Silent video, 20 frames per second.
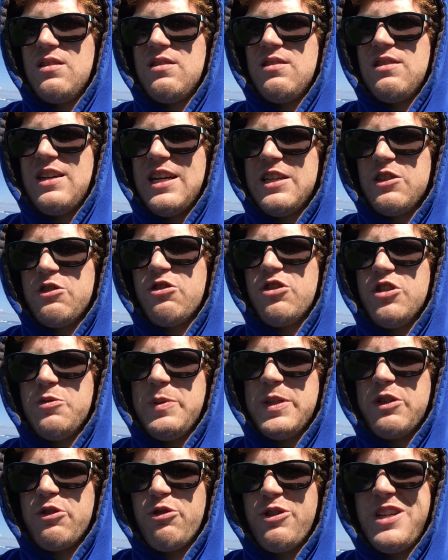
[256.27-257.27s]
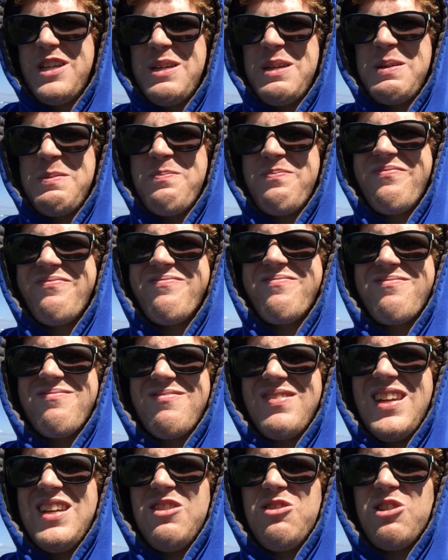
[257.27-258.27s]
got to Krispy Kreme,
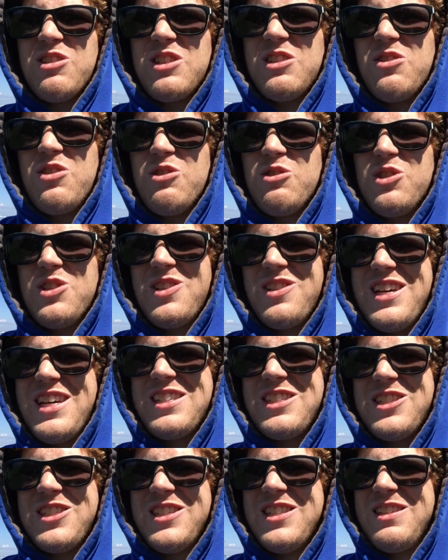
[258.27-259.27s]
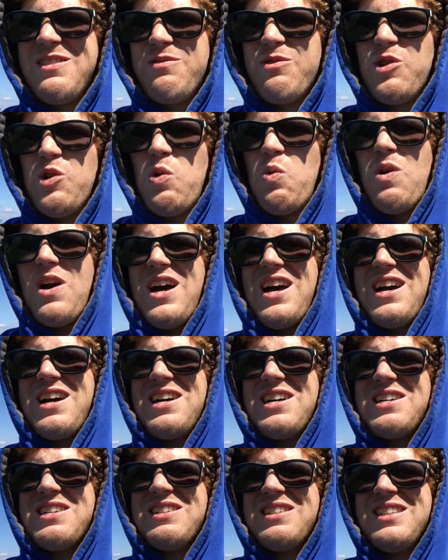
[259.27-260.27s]
looked at their selection for a
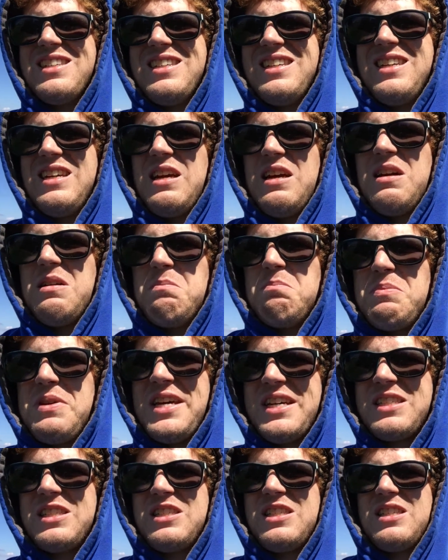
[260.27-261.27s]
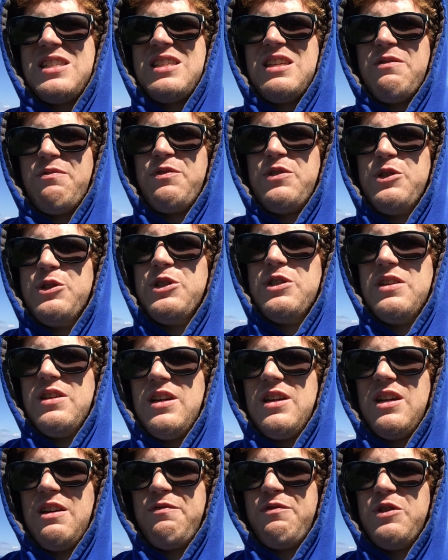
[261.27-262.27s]
while, picked a few
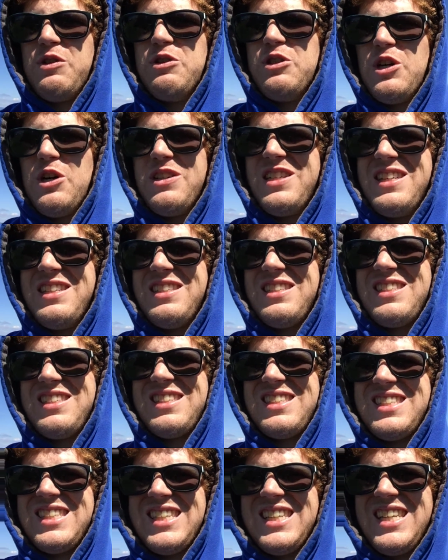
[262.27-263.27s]
donuts,